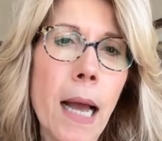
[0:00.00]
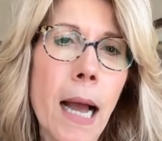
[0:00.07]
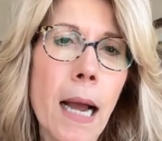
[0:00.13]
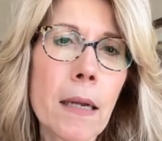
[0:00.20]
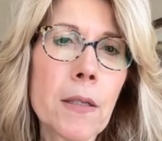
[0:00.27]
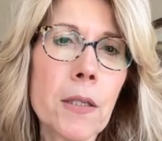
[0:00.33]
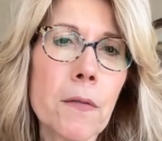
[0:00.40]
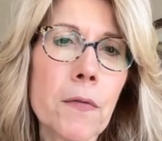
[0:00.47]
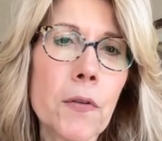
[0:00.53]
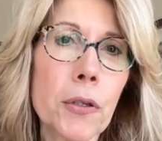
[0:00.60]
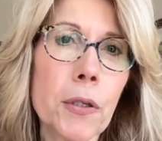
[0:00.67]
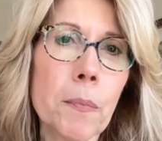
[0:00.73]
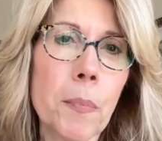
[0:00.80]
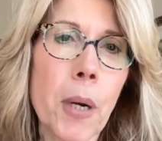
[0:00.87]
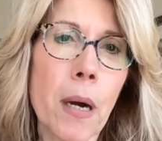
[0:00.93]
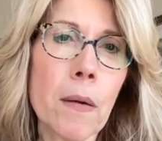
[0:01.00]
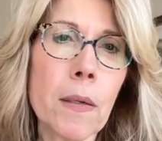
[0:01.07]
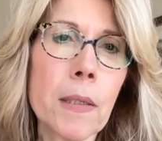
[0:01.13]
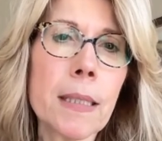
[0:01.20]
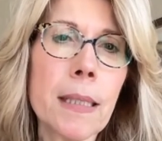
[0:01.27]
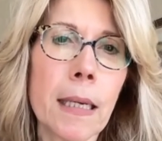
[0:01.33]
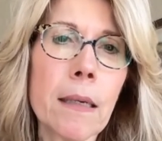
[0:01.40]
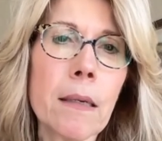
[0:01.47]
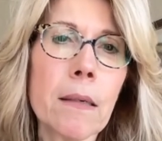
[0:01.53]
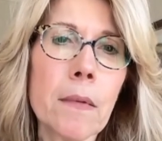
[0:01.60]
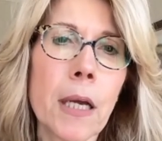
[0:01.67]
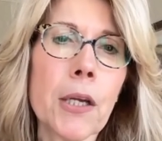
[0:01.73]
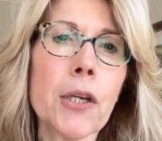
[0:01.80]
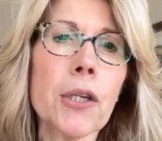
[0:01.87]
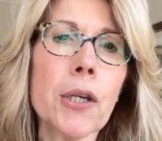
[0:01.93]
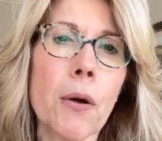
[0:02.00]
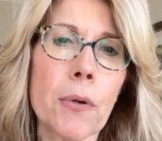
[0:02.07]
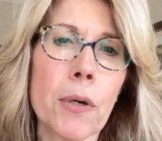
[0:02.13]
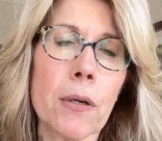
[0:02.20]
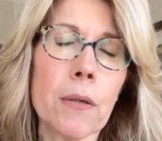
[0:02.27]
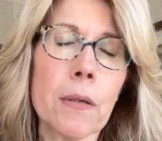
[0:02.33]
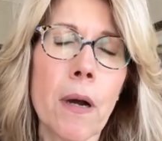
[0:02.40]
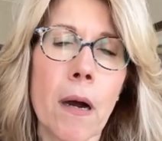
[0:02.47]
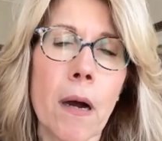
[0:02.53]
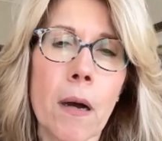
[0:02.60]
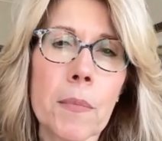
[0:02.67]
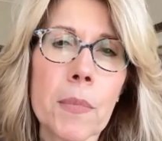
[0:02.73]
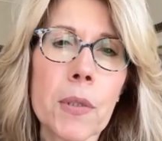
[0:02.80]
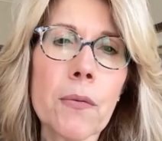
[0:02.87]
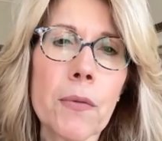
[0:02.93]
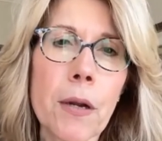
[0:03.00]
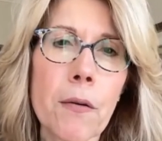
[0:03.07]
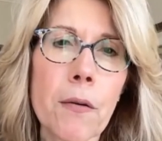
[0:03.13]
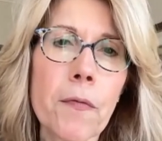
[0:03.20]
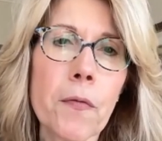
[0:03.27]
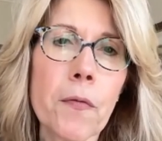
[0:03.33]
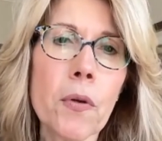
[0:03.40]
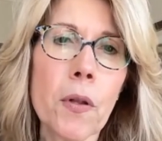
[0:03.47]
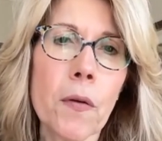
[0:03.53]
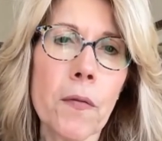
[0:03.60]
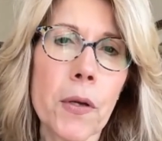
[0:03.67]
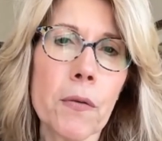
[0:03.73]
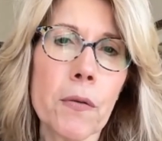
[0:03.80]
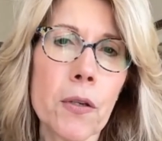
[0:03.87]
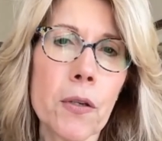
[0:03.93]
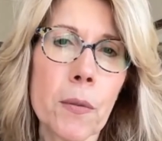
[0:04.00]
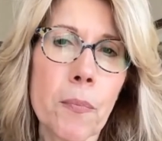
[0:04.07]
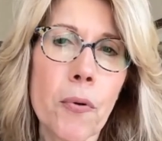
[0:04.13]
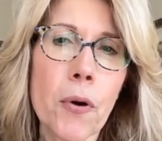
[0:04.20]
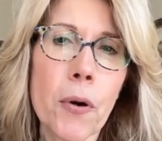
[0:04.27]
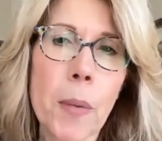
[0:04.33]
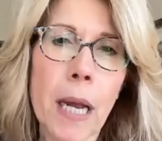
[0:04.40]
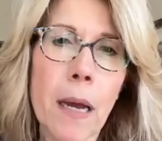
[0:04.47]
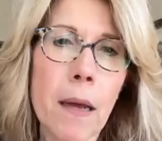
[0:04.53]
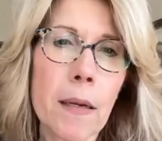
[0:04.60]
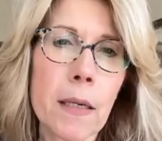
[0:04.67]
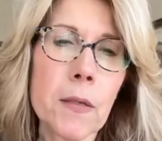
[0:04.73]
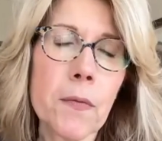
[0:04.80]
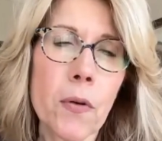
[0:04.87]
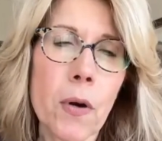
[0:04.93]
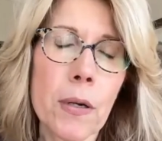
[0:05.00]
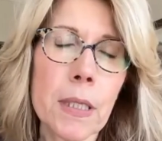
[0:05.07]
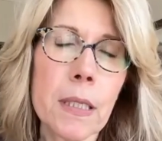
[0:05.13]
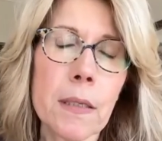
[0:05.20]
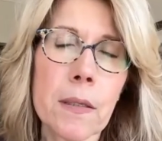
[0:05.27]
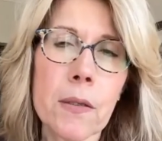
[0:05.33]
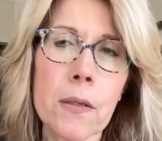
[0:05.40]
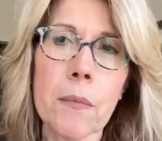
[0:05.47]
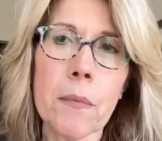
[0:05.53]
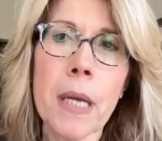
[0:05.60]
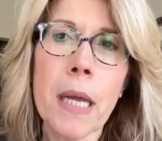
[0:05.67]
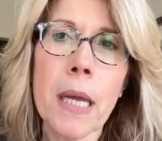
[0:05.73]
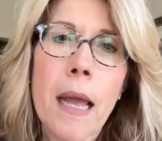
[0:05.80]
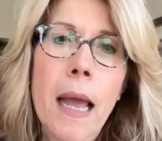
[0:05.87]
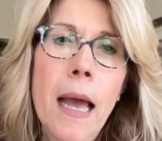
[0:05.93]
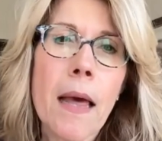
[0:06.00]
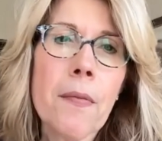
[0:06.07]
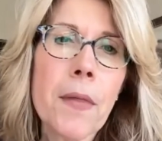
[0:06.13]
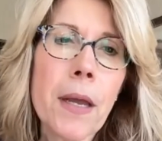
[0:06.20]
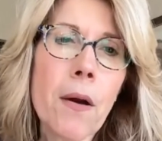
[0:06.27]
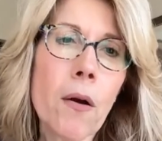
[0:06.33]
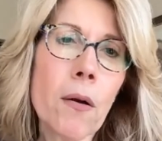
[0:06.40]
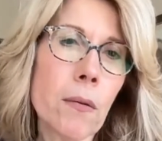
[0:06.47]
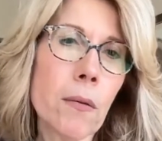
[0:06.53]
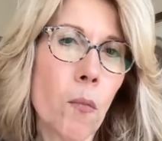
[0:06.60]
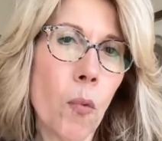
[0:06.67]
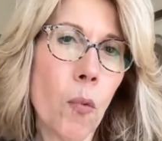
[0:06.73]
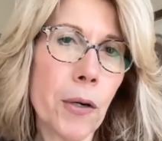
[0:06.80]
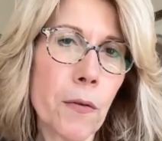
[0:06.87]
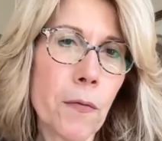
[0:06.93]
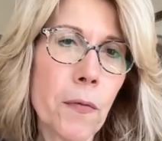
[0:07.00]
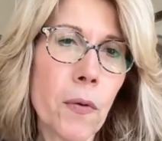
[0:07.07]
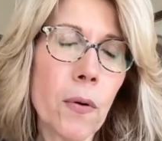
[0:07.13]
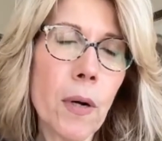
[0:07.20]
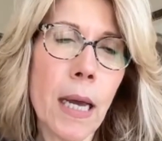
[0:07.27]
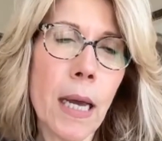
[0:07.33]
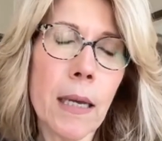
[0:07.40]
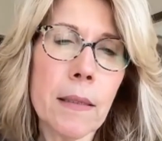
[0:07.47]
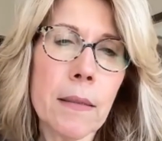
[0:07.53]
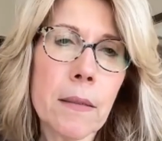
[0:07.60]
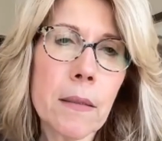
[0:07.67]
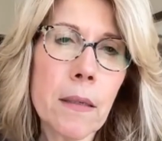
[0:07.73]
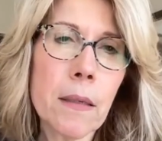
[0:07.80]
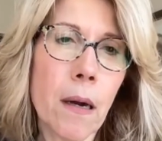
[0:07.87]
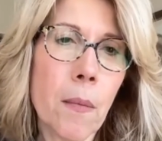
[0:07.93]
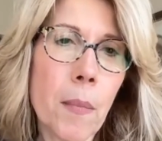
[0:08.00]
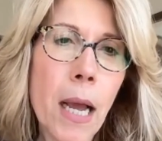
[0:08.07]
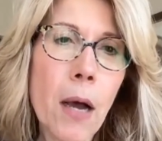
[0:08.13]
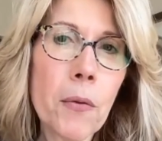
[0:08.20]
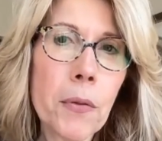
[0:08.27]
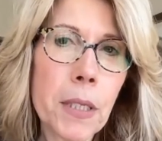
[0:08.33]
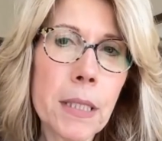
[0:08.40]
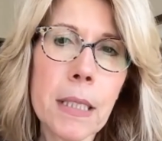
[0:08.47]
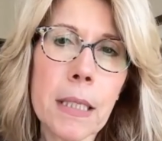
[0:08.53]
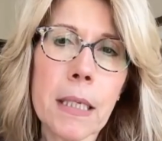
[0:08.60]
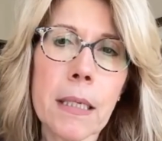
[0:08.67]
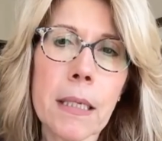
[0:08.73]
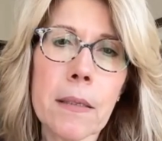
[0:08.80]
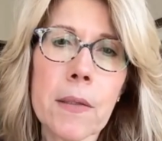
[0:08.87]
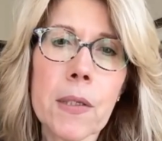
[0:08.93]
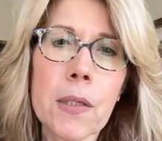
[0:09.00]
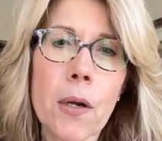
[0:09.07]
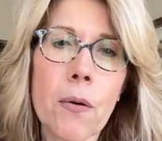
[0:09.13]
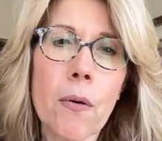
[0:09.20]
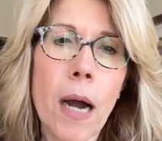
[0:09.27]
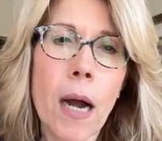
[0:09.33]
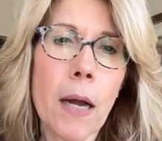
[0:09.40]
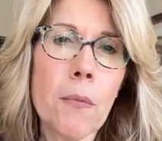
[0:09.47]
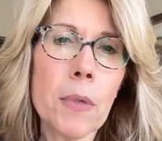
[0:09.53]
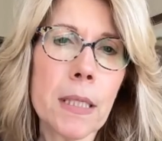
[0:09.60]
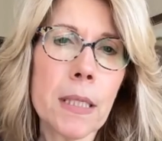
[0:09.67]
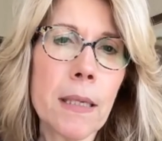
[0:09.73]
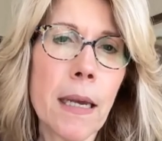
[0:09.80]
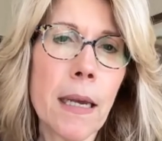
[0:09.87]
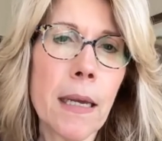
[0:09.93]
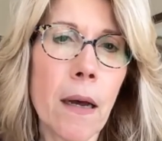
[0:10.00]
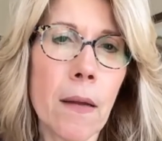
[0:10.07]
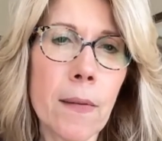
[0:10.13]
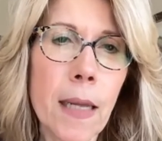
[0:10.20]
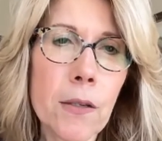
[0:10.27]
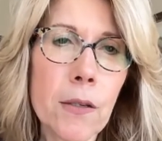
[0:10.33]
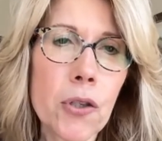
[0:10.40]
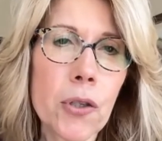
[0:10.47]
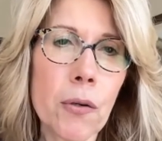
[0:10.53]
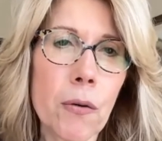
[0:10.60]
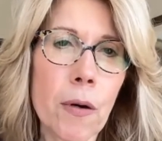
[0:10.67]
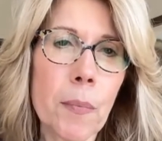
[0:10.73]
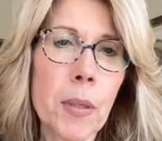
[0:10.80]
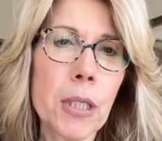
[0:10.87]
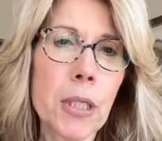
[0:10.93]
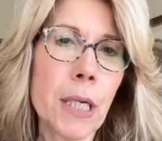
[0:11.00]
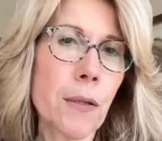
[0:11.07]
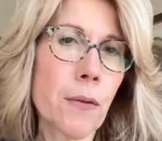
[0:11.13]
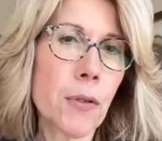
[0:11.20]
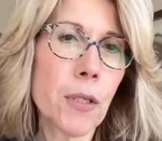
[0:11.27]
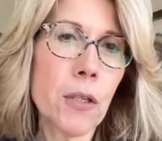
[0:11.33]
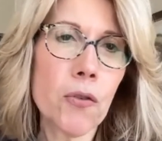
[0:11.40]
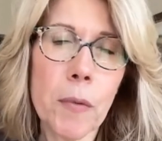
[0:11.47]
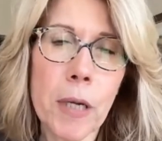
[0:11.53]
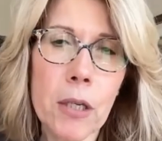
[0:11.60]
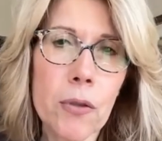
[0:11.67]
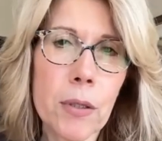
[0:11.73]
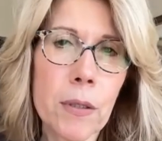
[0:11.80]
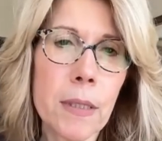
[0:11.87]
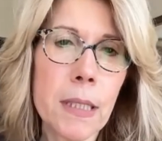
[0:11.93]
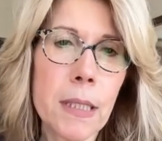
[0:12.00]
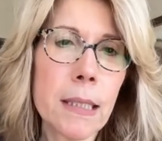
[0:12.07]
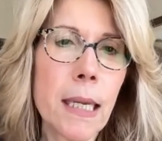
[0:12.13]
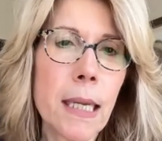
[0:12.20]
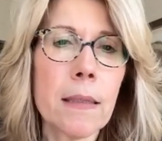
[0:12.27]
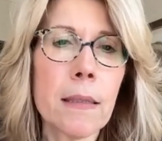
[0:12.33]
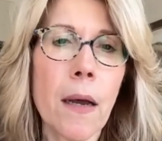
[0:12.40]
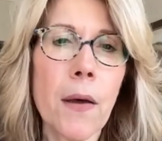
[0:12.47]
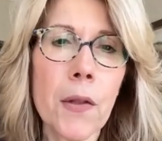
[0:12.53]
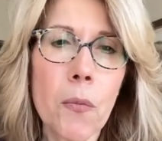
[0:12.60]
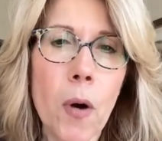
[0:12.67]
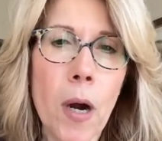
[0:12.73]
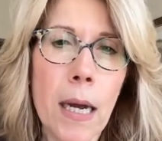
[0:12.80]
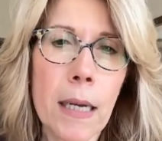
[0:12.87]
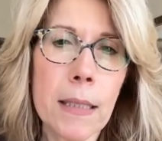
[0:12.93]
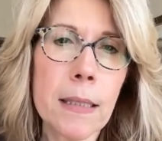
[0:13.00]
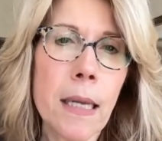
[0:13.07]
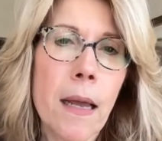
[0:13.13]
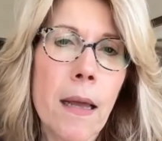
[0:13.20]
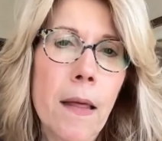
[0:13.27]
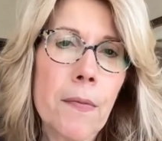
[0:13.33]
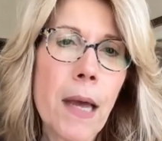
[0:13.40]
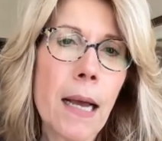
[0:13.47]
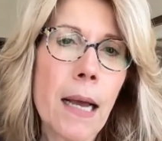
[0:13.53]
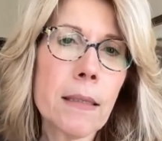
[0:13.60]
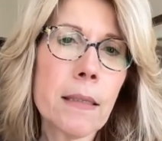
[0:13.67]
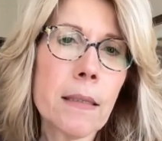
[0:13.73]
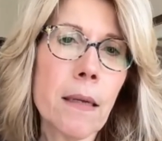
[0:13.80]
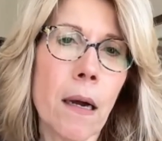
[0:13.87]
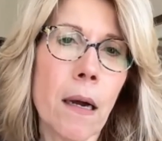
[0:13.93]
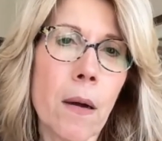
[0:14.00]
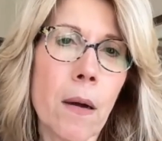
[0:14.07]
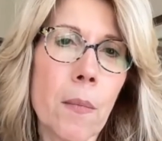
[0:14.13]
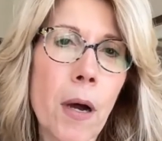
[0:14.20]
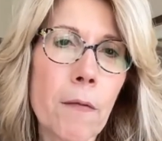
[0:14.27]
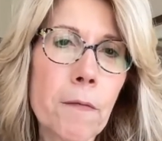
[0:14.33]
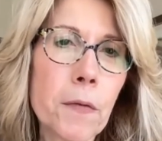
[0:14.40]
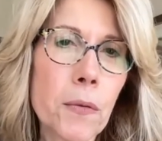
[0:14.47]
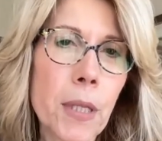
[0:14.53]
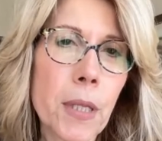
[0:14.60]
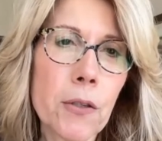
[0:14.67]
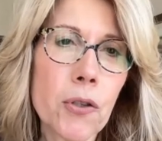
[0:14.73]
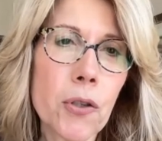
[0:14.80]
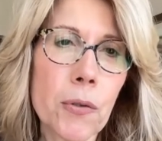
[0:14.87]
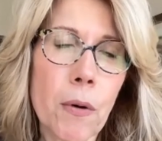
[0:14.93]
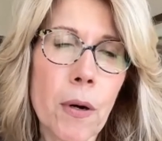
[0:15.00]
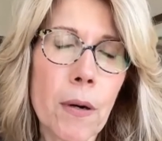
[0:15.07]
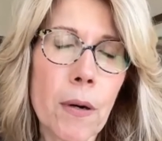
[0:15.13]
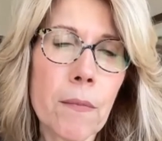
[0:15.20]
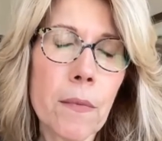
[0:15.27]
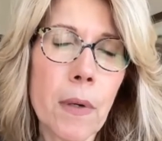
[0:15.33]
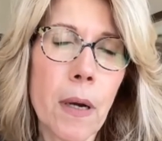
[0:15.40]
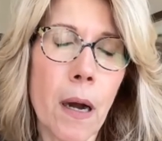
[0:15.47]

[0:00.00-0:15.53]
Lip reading: active, good bugs, like yogurt. So they're full of those good probiotics for our system, and they are wonderful and healthy to eat. So I would say, unless your particular situation dictates otherwise, that's a food that you're